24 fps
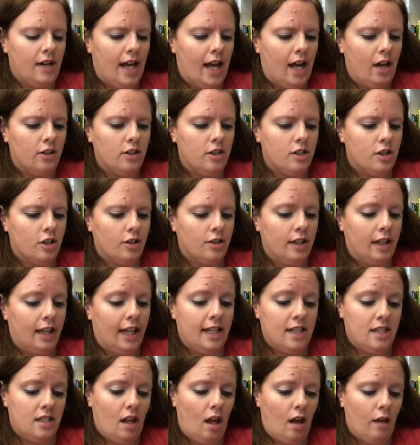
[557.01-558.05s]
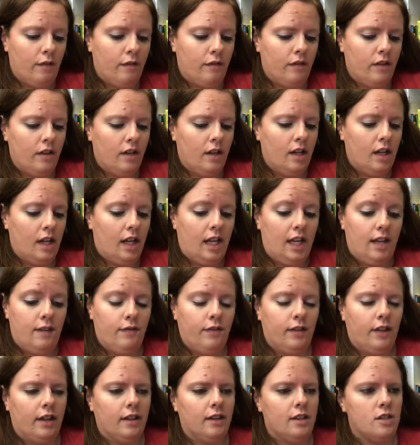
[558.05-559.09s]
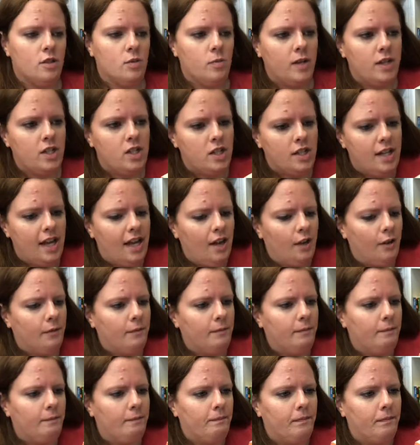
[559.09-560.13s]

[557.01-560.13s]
how to turn the lights off. He flicked the switch down.